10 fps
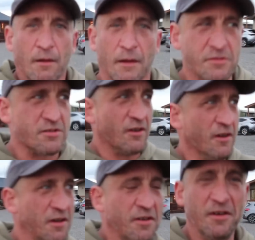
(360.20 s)
That was
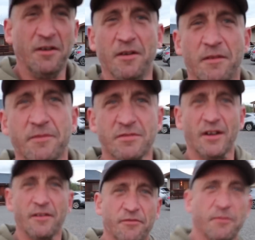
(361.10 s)

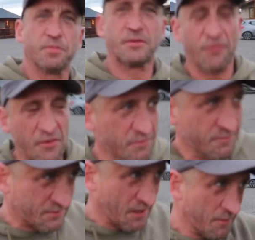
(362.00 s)
something different,
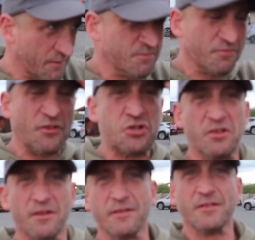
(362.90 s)
coming and
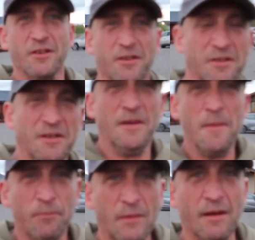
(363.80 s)
fishing and going
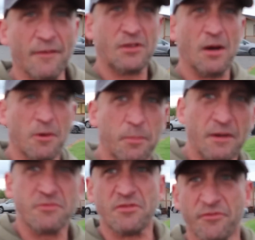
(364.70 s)
to have a couple of
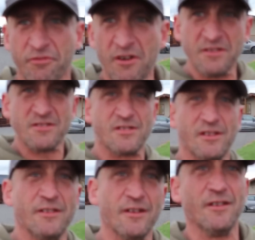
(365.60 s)
beers with some friends
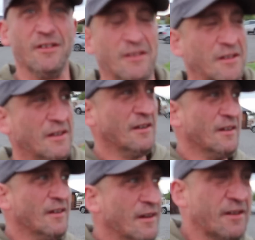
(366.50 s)
in at
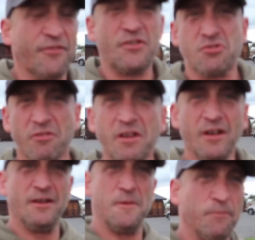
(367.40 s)
a fishery.
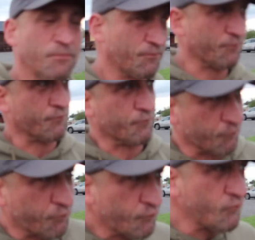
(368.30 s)

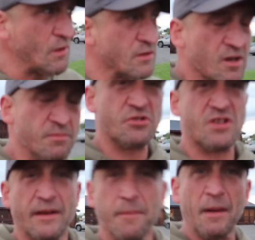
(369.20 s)
So I'm just
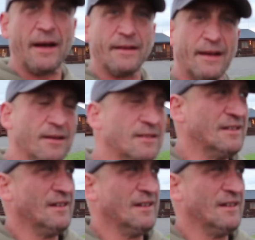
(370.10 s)
heading back now.